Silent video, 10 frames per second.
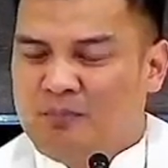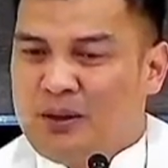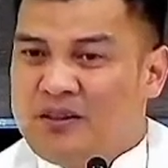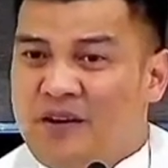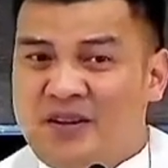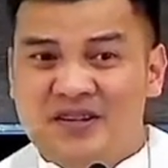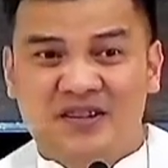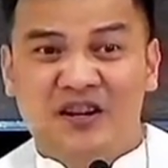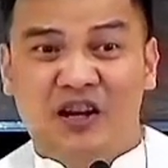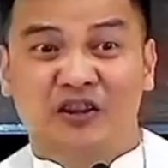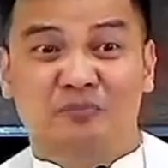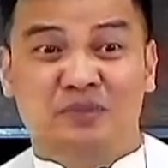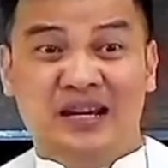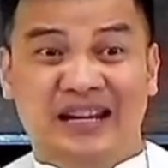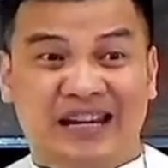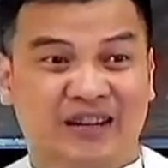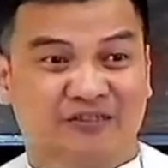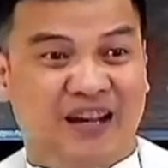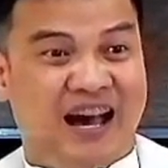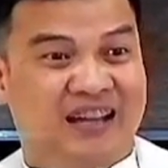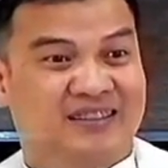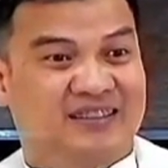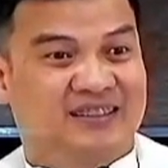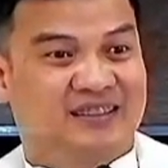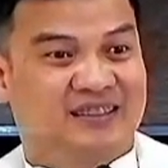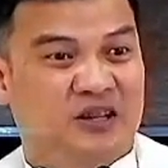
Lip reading: But there is another meaning of that.